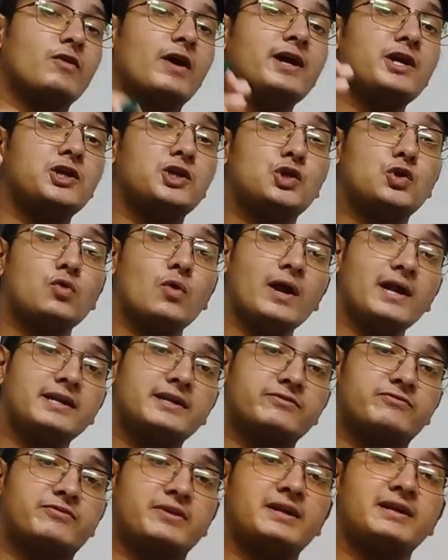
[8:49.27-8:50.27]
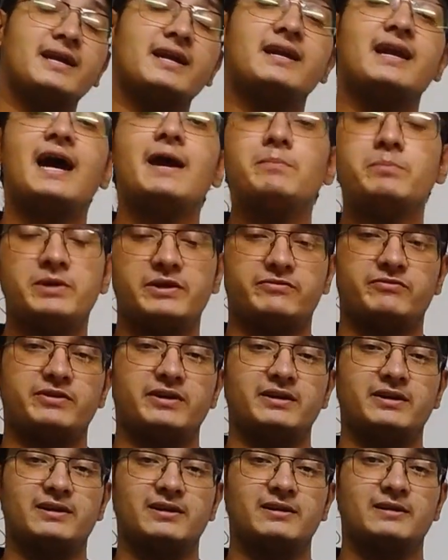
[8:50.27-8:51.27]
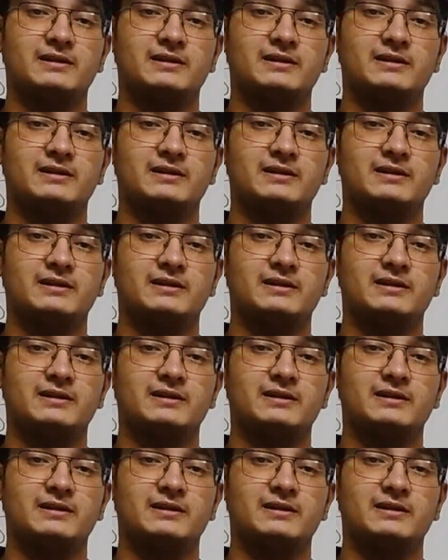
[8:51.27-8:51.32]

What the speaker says: why you are different and I am different.